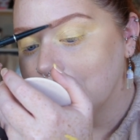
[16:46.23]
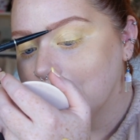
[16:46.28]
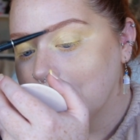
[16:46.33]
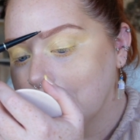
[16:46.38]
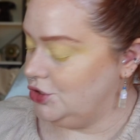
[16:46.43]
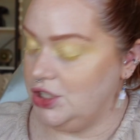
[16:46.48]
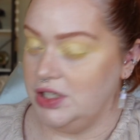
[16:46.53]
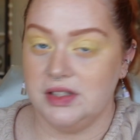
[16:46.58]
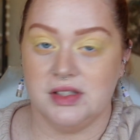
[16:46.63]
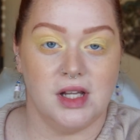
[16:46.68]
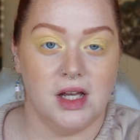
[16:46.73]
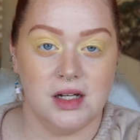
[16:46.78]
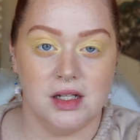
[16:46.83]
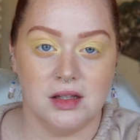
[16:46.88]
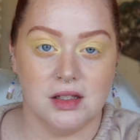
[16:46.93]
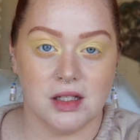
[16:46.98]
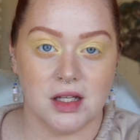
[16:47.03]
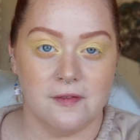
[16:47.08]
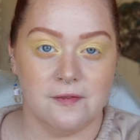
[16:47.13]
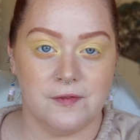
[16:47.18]
She said in
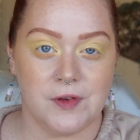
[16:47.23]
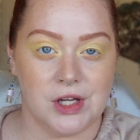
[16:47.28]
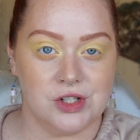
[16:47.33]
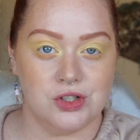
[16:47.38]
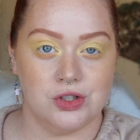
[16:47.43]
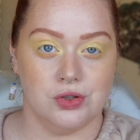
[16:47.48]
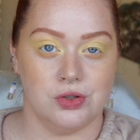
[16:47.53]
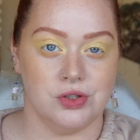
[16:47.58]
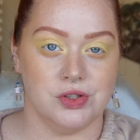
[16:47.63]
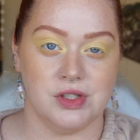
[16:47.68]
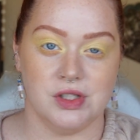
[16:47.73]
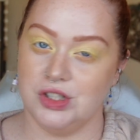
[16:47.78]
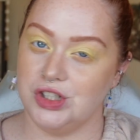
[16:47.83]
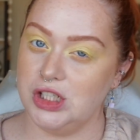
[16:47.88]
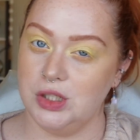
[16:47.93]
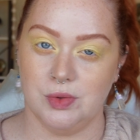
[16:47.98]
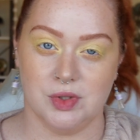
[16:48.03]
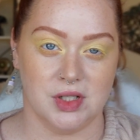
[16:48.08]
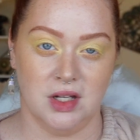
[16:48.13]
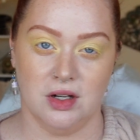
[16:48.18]
the confessionals that she
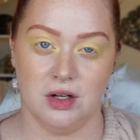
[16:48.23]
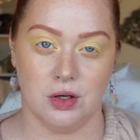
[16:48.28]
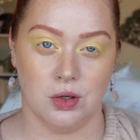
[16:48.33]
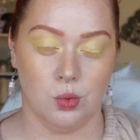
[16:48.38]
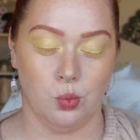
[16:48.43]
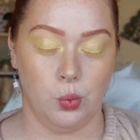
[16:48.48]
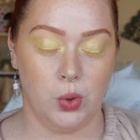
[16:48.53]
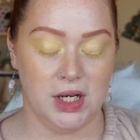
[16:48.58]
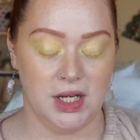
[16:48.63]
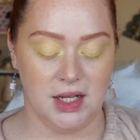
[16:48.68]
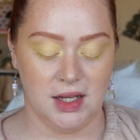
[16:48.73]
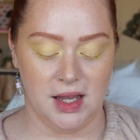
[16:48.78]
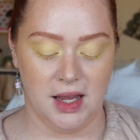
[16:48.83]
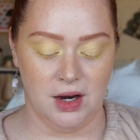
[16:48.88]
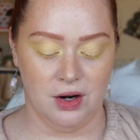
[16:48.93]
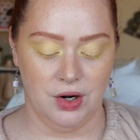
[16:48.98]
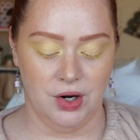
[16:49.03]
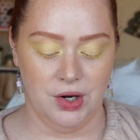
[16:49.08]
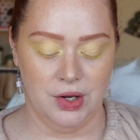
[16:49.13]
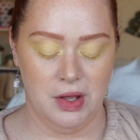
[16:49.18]
was in her winning
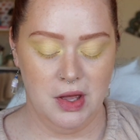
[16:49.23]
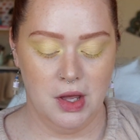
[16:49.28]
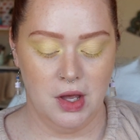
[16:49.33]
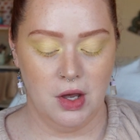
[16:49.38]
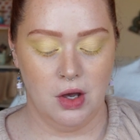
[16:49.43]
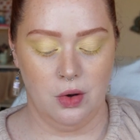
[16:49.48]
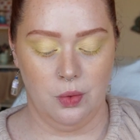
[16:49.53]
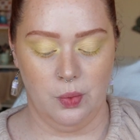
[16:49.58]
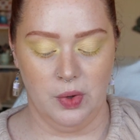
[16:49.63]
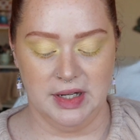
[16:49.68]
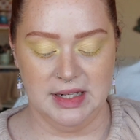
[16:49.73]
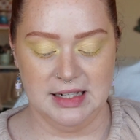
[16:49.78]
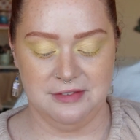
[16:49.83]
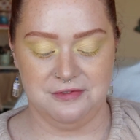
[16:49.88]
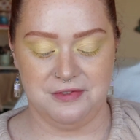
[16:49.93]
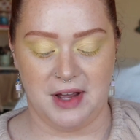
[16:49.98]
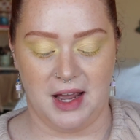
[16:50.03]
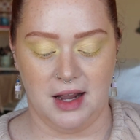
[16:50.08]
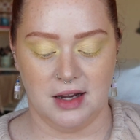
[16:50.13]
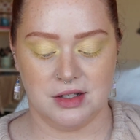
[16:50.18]
era, when in
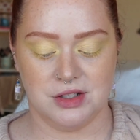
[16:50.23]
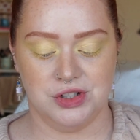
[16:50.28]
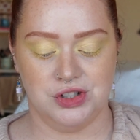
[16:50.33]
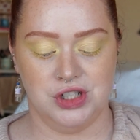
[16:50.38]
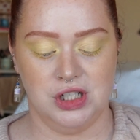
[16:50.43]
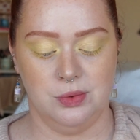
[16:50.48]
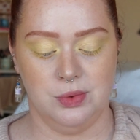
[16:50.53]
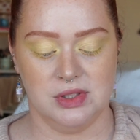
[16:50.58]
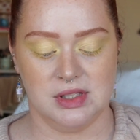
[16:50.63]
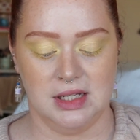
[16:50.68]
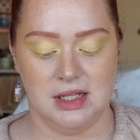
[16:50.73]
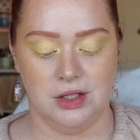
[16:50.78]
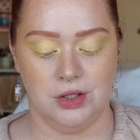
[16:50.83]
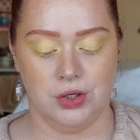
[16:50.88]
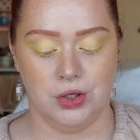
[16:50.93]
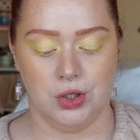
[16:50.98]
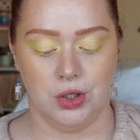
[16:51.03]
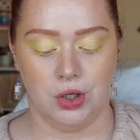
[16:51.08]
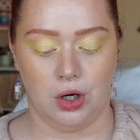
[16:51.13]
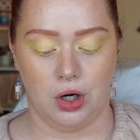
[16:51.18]
fact she was in
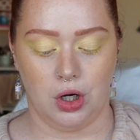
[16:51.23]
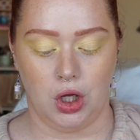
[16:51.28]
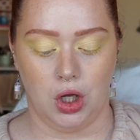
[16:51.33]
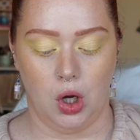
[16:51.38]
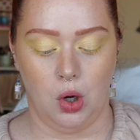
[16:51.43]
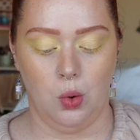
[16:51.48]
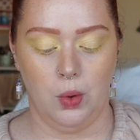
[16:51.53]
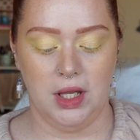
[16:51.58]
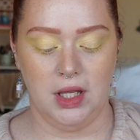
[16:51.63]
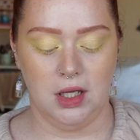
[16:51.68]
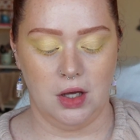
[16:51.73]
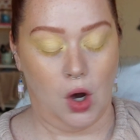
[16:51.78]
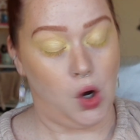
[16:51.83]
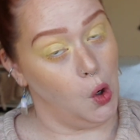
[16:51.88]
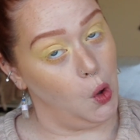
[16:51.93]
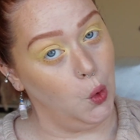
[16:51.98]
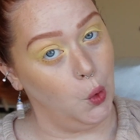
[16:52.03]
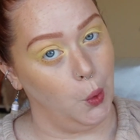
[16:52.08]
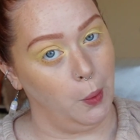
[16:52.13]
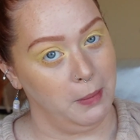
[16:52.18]
her going
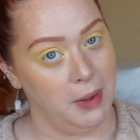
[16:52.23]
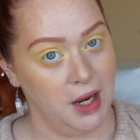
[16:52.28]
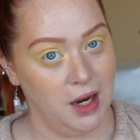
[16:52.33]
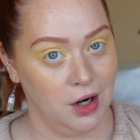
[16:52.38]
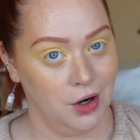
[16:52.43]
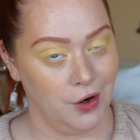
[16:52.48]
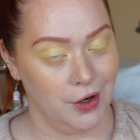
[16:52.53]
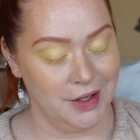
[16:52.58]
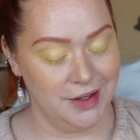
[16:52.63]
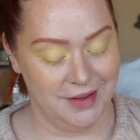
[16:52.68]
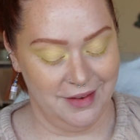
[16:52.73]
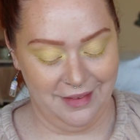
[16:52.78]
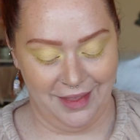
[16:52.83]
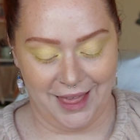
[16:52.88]
home era.